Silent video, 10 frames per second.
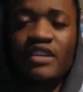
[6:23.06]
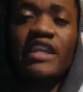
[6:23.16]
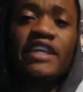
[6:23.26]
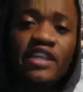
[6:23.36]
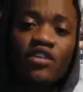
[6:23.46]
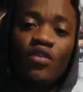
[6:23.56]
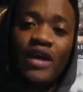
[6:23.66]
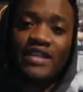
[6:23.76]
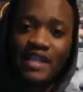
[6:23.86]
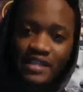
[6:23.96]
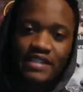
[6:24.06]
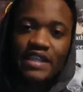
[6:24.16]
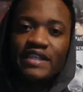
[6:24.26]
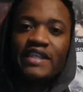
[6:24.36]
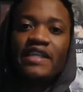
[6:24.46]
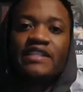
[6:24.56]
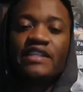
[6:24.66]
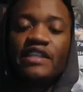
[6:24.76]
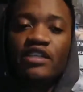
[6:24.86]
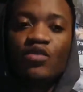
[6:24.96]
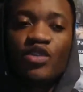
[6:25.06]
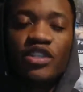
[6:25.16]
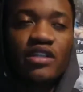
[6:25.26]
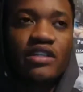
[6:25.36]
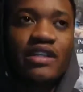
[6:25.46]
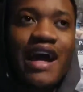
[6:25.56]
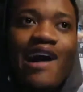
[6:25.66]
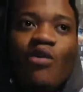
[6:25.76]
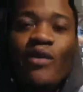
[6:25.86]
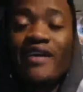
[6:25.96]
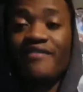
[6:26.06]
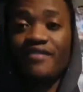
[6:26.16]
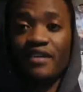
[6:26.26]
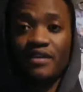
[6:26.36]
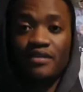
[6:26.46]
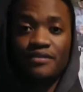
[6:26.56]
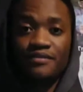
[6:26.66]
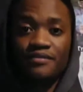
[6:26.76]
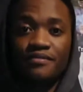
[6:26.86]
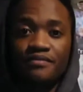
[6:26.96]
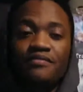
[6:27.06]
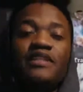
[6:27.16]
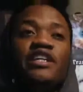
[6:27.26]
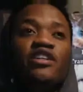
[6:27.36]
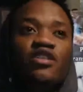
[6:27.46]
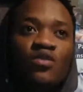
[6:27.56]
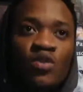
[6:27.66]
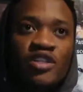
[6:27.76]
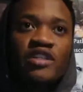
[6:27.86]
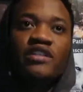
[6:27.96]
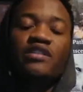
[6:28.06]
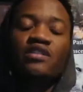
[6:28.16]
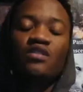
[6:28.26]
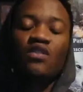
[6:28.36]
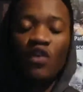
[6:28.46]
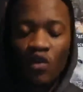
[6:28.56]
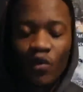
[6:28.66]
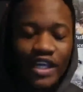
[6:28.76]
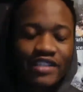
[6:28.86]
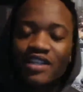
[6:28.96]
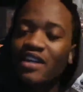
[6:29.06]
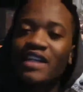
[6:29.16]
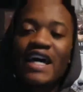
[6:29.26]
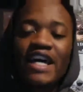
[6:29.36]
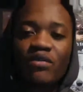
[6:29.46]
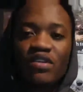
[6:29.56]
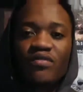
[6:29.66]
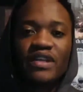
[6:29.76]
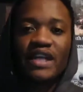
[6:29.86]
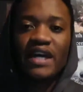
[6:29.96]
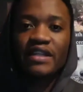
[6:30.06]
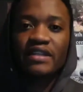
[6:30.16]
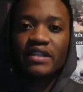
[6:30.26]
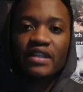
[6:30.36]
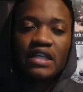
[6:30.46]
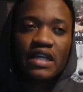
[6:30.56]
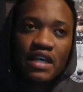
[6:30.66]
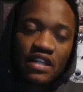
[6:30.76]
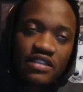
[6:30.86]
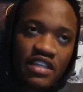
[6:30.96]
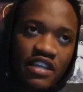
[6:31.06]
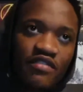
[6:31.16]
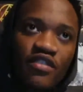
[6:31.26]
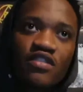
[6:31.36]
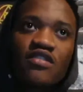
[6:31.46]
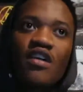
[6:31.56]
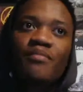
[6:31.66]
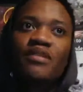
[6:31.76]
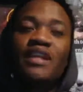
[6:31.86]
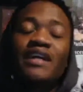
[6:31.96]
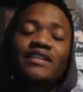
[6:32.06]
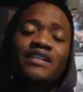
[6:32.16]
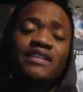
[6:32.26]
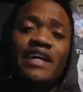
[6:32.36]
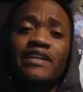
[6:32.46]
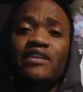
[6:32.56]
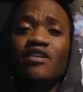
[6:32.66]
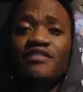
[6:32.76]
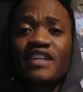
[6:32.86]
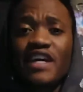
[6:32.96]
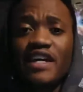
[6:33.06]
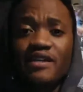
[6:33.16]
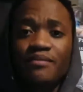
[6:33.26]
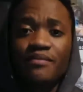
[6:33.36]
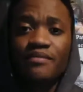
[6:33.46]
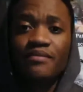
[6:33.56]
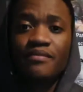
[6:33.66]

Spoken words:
the ego, as I said, is an illusion. However, illusions always collide with reality. Take, for example, our understanding of time.